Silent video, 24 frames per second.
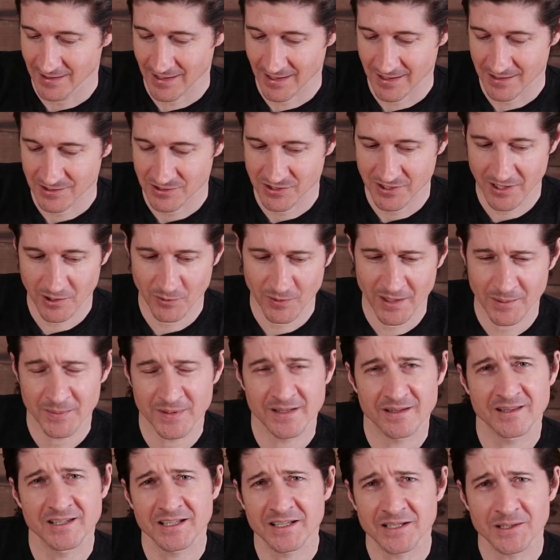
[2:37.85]
and share what I've
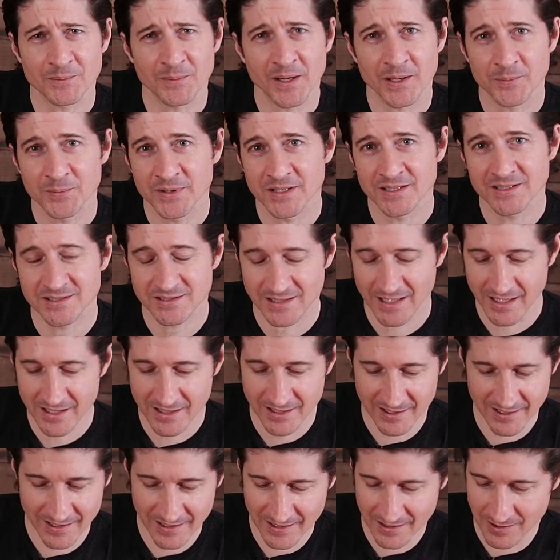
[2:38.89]
been thinking about because I
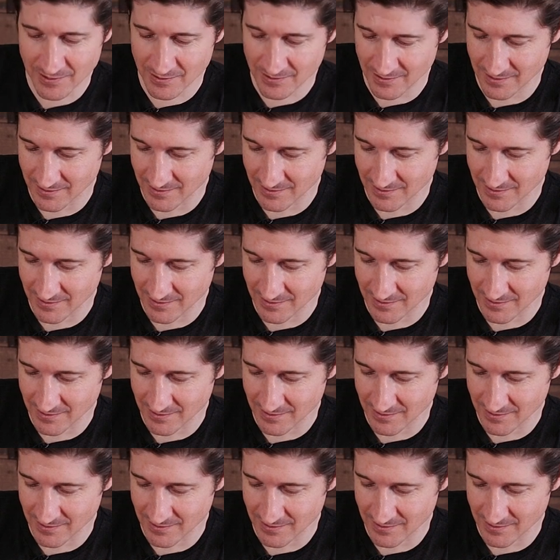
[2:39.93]
think